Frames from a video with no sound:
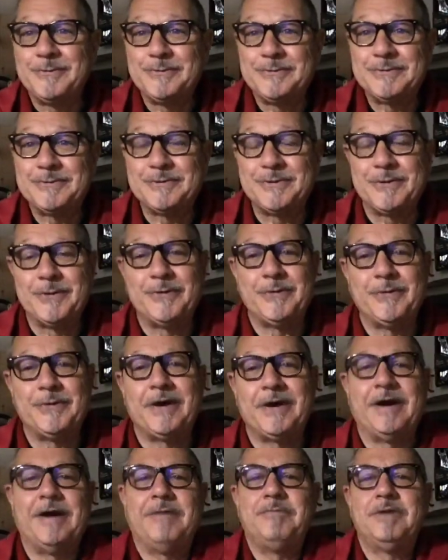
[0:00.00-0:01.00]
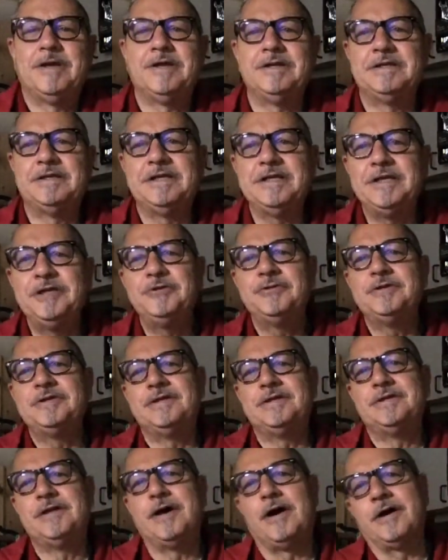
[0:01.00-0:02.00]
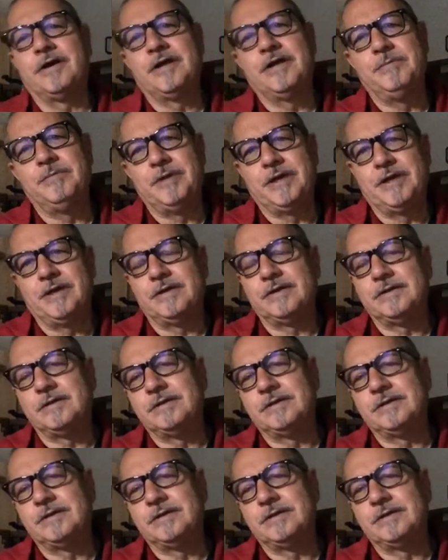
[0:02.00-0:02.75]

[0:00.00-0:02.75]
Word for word: So I'm continuing to document